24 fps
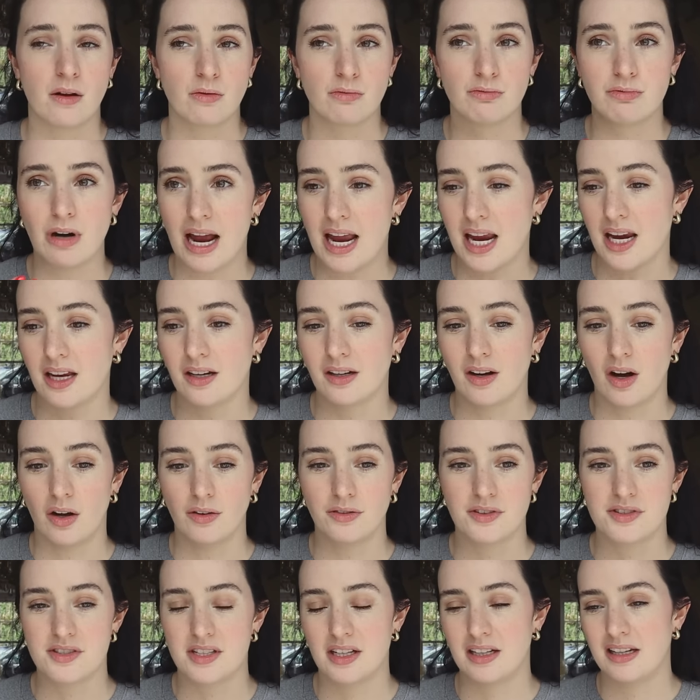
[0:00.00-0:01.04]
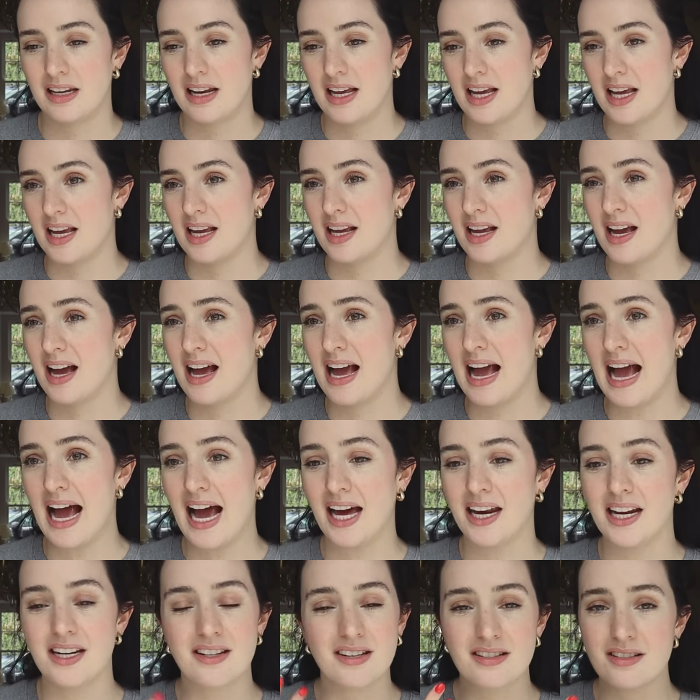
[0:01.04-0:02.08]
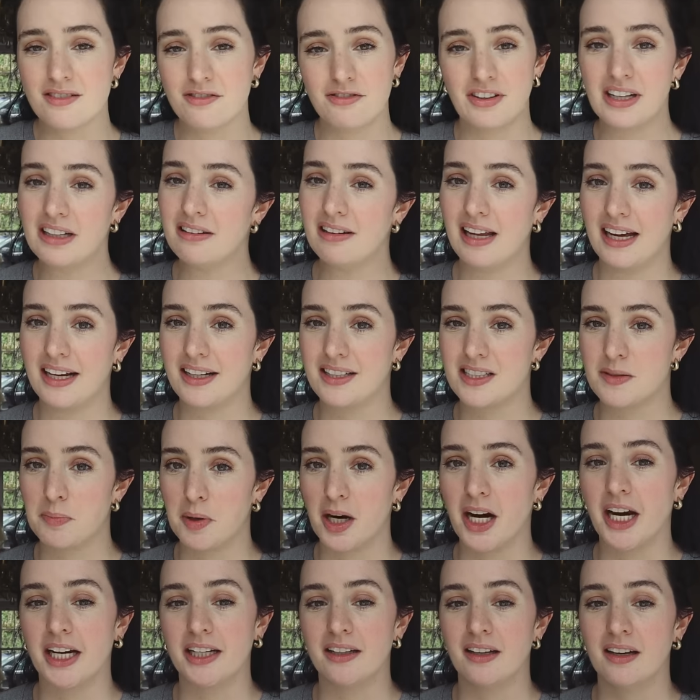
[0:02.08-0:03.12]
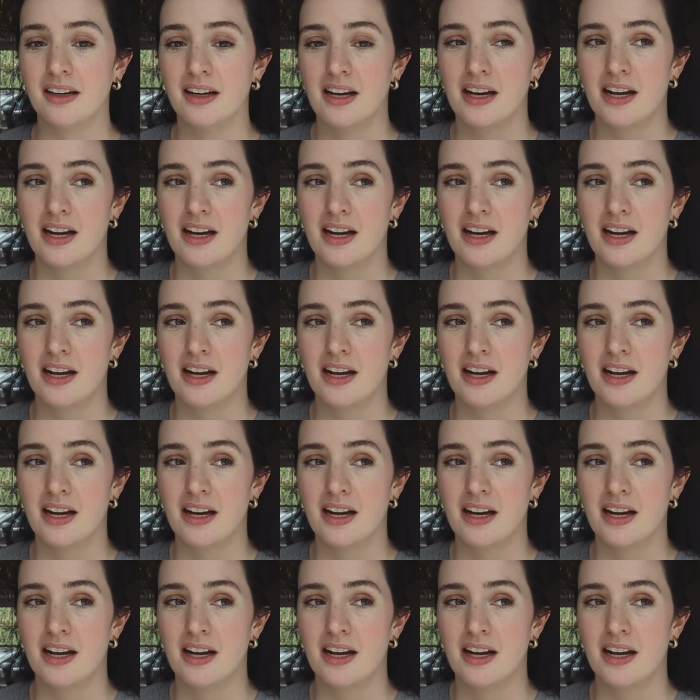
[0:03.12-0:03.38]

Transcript: rain constantly, and it doesn't feel like spring.